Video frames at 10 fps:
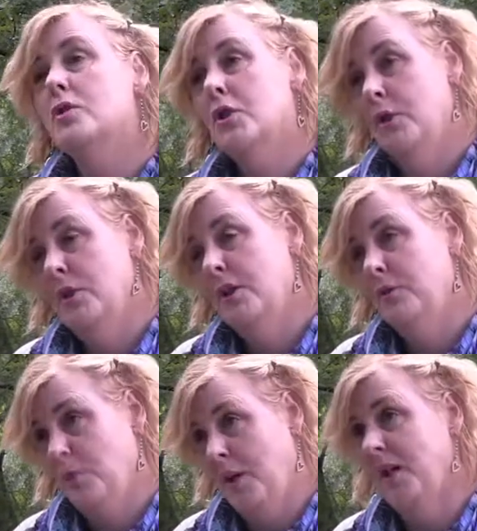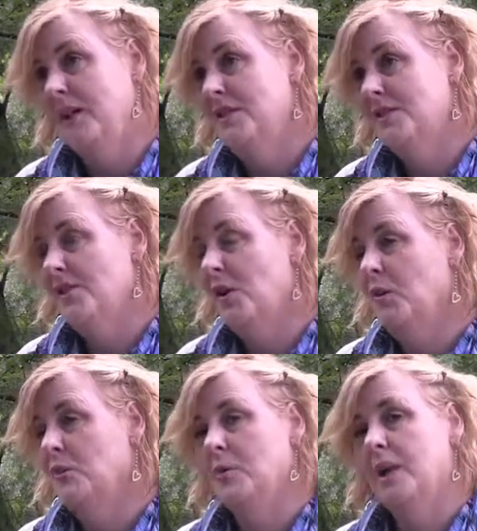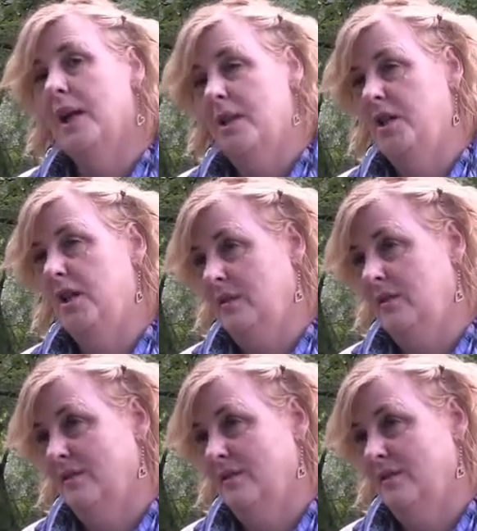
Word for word: alternative ways of relating.